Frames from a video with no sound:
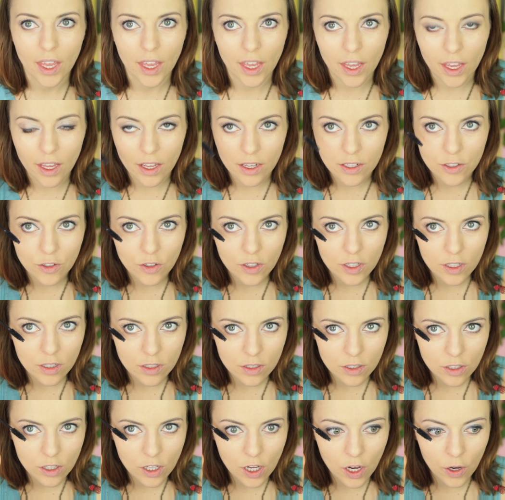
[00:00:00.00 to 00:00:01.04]
And you
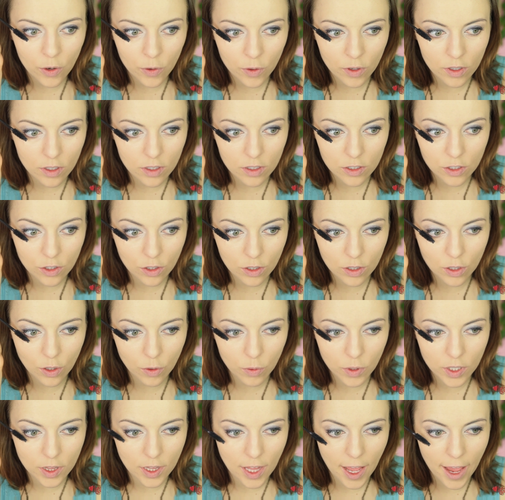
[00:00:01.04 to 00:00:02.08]
can coat your
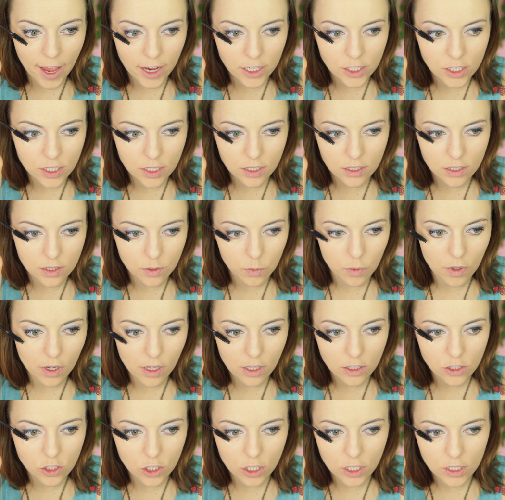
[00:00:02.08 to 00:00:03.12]
lower lash as
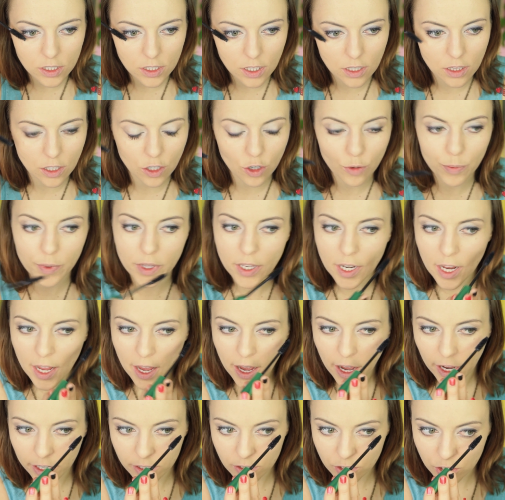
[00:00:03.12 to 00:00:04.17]
well, just a little bit.
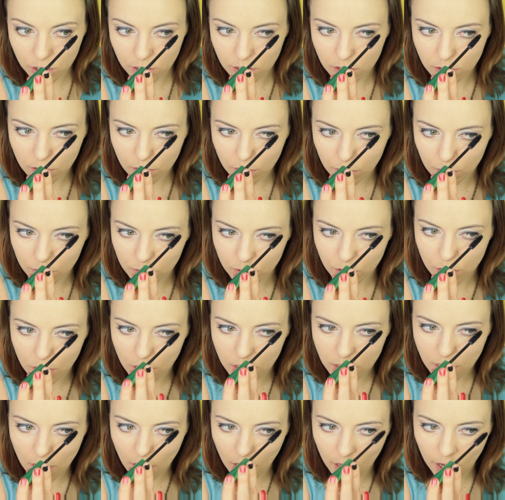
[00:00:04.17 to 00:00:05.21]
I usually do
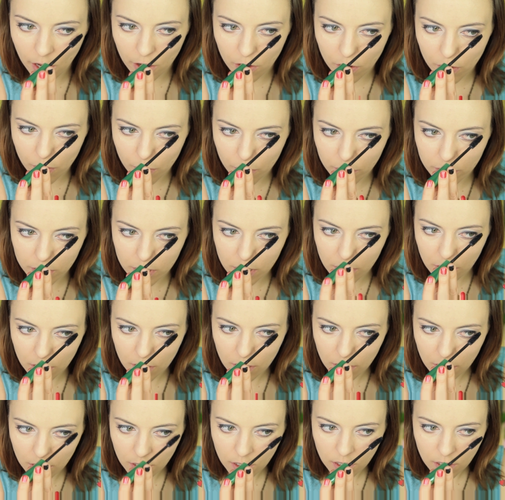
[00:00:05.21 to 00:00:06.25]
just the outer corner
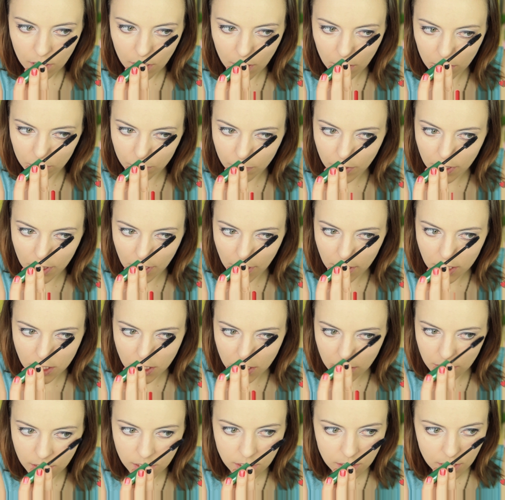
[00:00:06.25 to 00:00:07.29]
of my
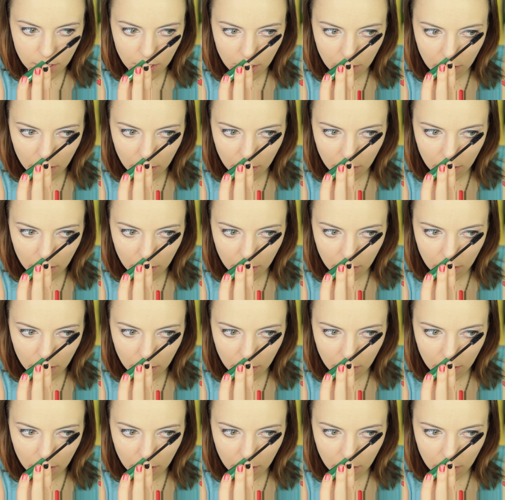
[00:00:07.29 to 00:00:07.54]
lashes.